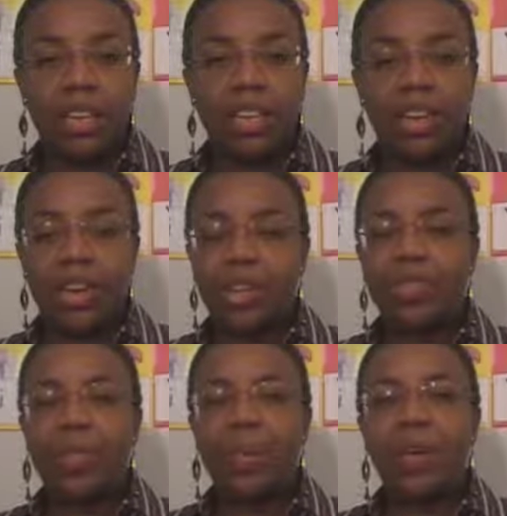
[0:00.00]
You know, it
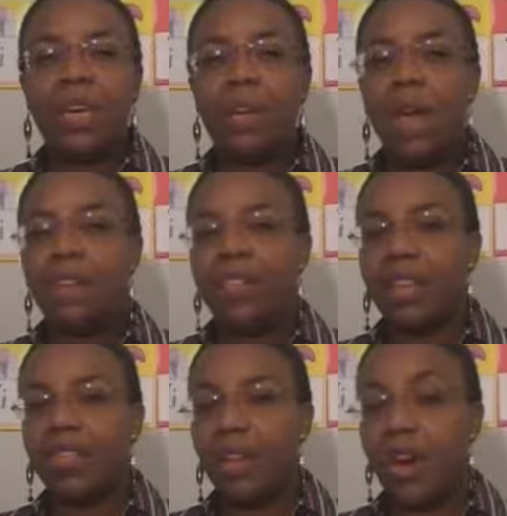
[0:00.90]
used to be PMS
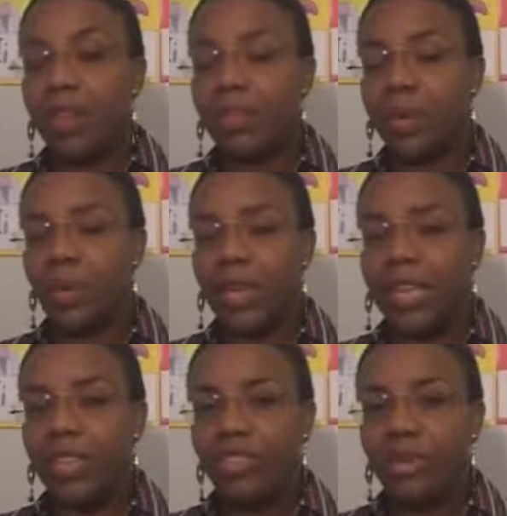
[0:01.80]
that caused me to want to
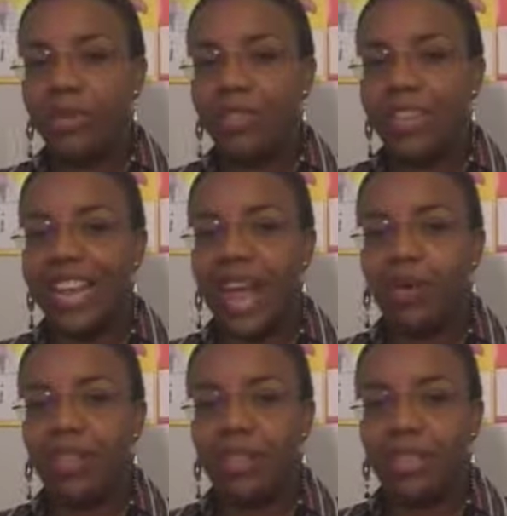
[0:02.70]
eat chips, and
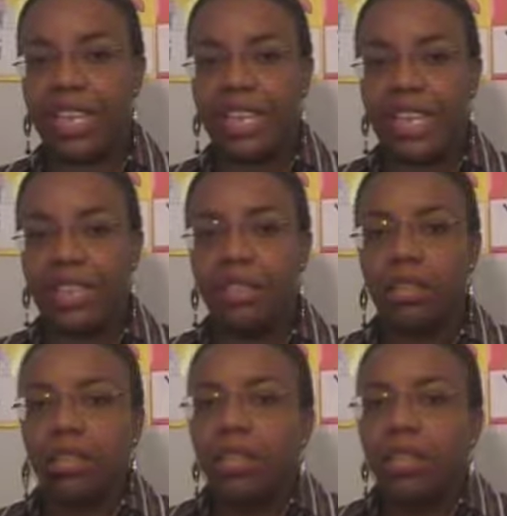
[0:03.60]
now it's the kids.